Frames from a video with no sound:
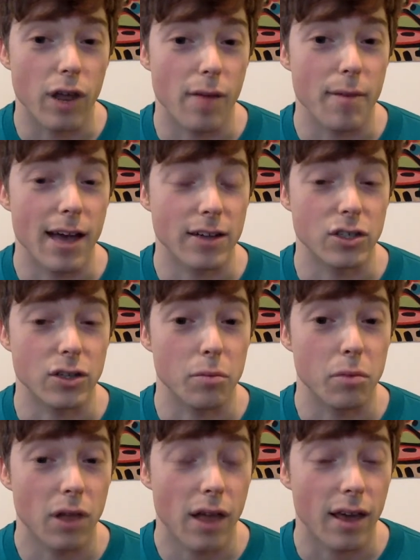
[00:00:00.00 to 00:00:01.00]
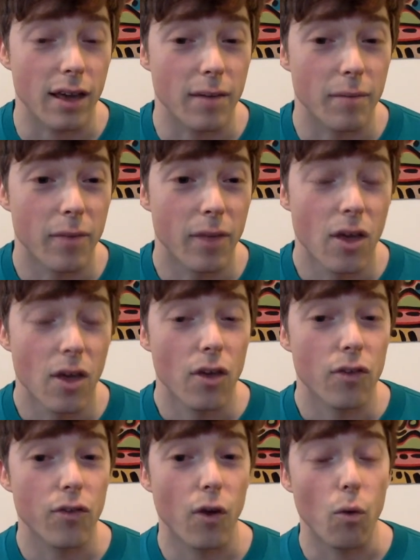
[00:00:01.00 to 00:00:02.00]
I'm actually playing.
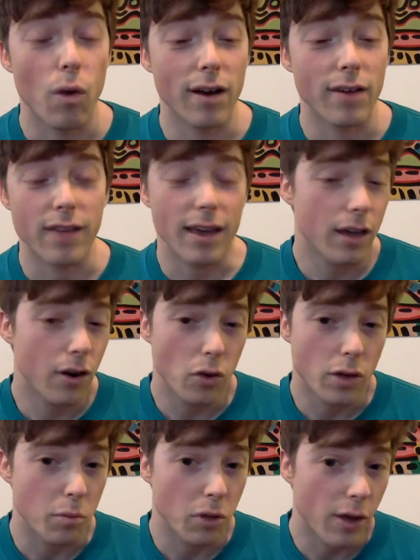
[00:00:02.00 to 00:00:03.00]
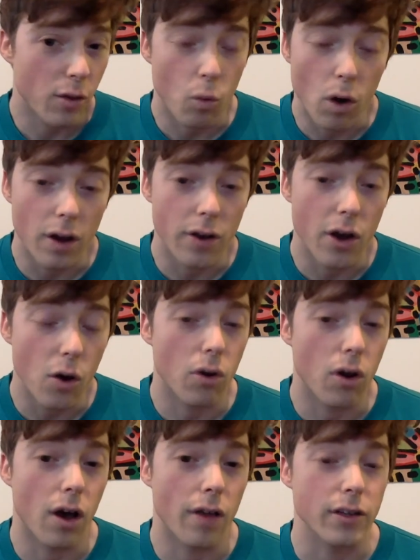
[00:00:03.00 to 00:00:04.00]
So whereas I can only play one note
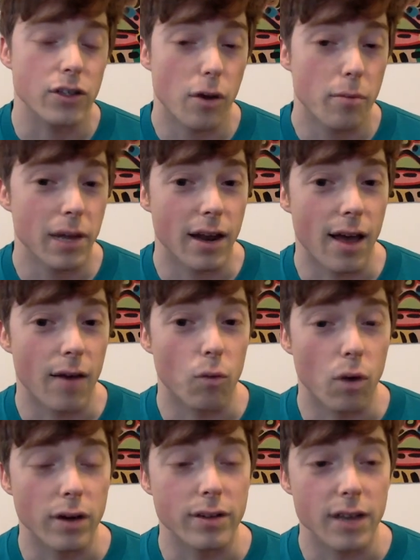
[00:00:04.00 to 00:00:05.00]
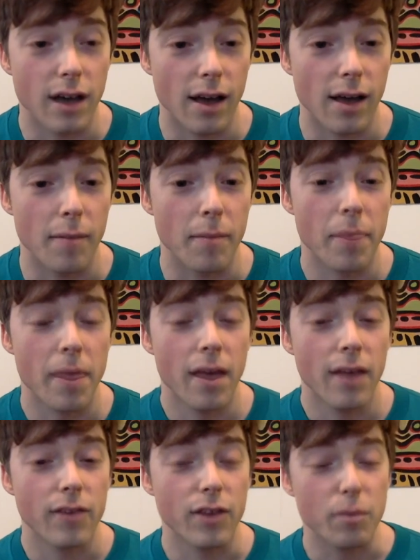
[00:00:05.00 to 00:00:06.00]
on the trumpet at one time,
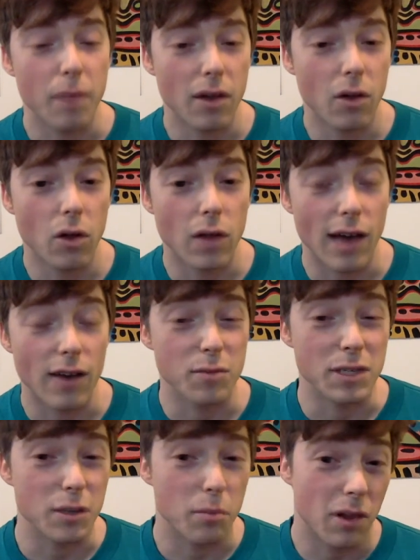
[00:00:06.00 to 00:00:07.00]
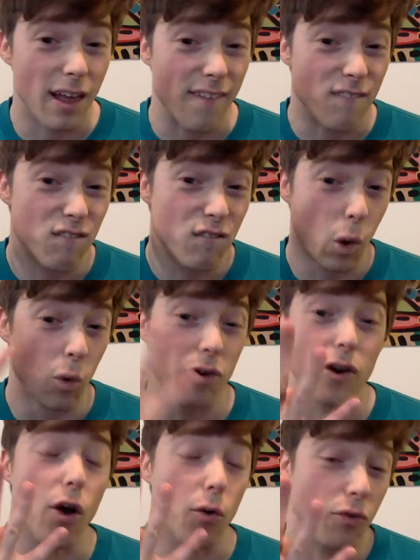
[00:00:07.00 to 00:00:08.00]
this pedal allows me to play four
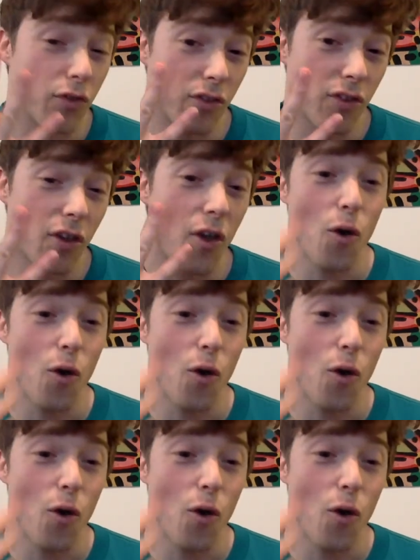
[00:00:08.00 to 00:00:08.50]
notes.